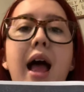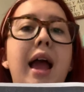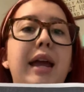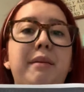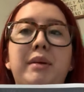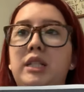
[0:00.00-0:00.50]
I
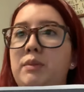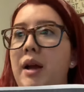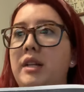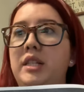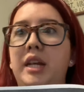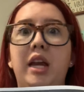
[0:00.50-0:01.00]
am
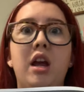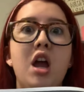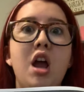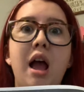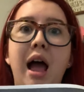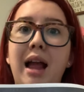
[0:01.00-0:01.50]
expecting
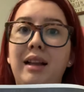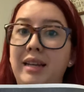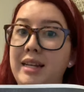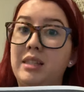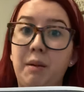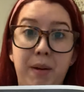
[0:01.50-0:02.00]
at
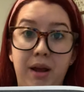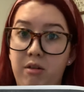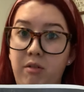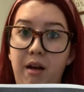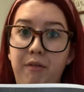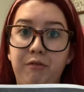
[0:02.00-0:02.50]
least a
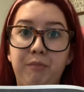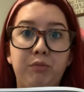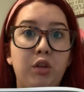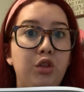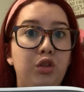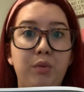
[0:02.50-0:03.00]
paragraph,
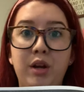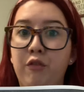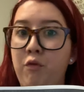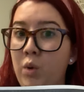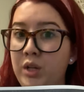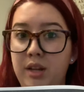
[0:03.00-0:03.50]
3 to
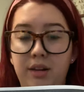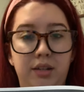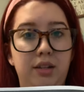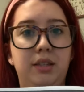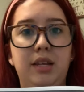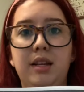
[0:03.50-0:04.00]
4
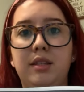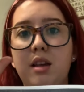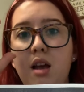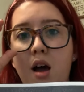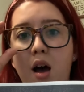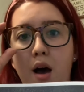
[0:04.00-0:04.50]
sentences
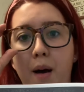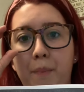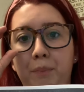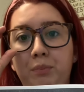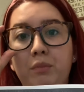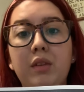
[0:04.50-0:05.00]

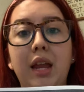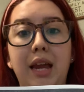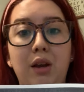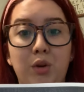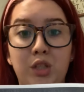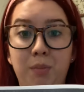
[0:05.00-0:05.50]

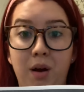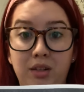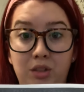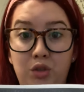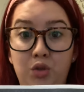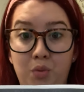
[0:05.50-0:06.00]
in
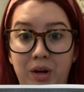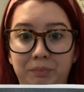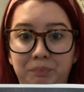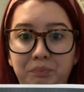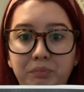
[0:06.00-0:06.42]
response to it.